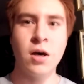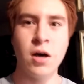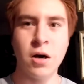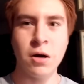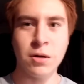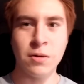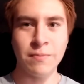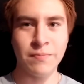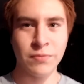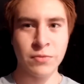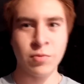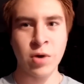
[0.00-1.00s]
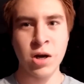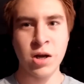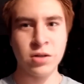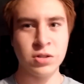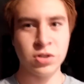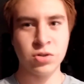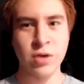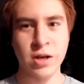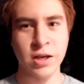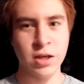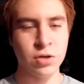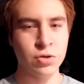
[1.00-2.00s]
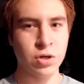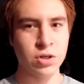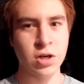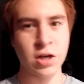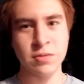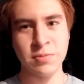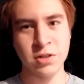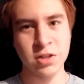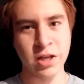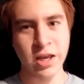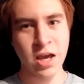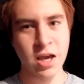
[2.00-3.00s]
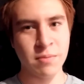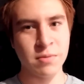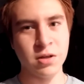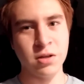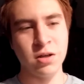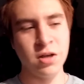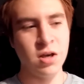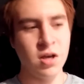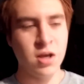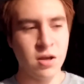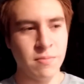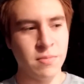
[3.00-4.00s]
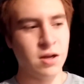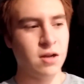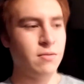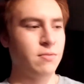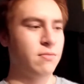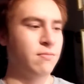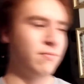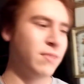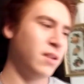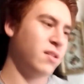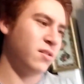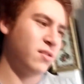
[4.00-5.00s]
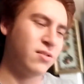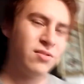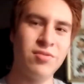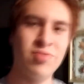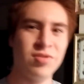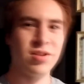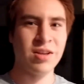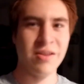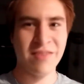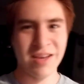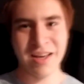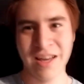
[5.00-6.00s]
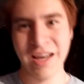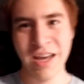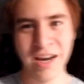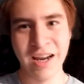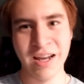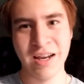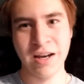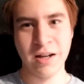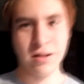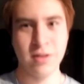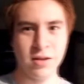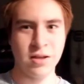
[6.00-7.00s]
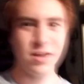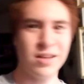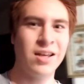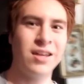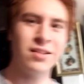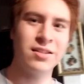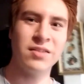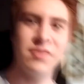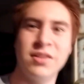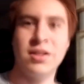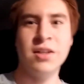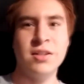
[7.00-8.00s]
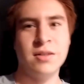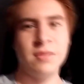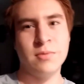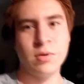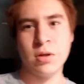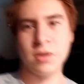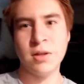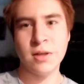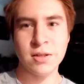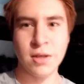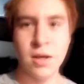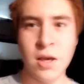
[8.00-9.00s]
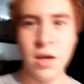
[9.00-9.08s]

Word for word: Right now I'm just trying to hit a trick shot as much as I can, but I mean, if it hit it, it hits. If it doesn't, well, it doesn't.